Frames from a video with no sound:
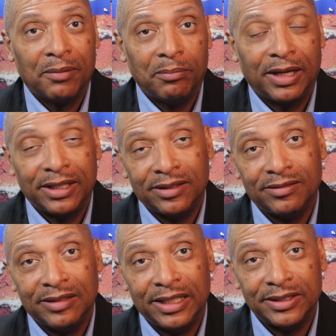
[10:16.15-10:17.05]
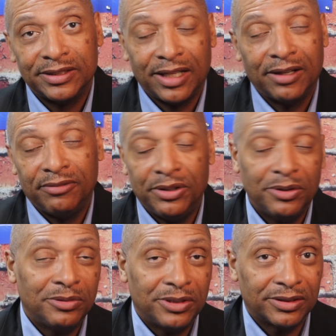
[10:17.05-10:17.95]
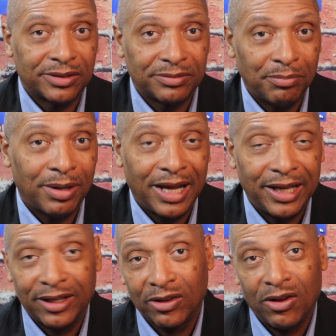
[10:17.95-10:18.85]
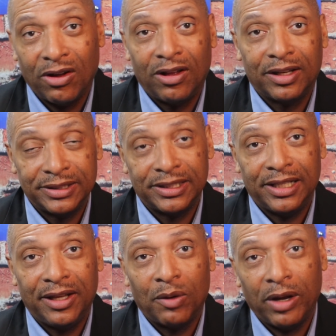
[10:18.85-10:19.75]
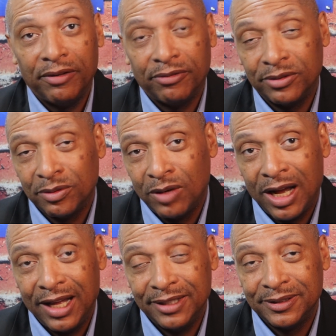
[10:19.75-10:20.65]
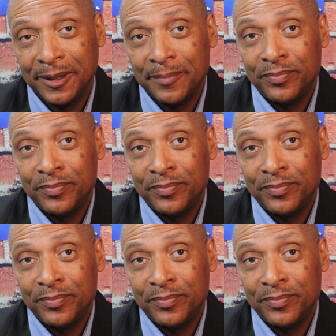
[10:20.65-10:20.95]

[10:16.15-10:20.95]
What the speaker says: But instead of you just buying a call and sitting there waiting for it to rise,